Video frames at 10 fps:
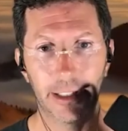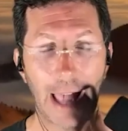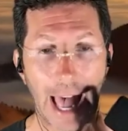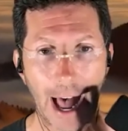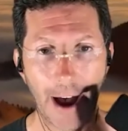
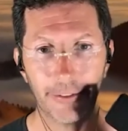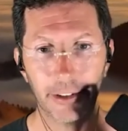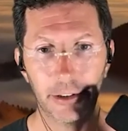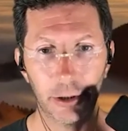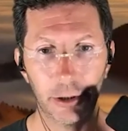You have
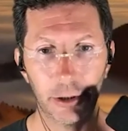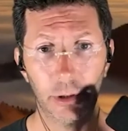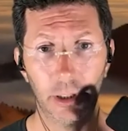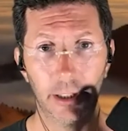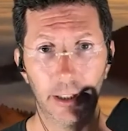
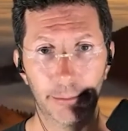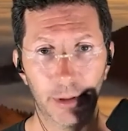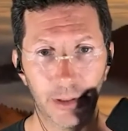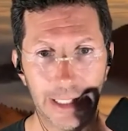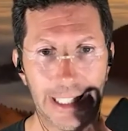to
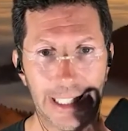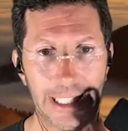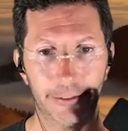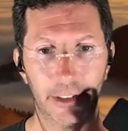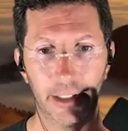
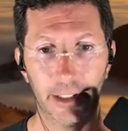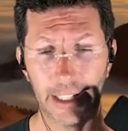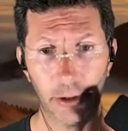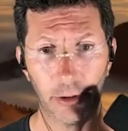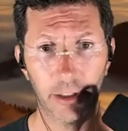believe
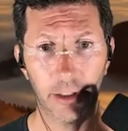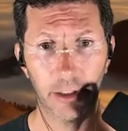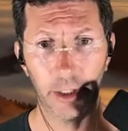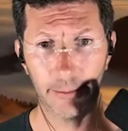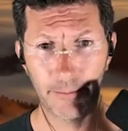that you can
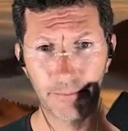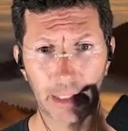do it.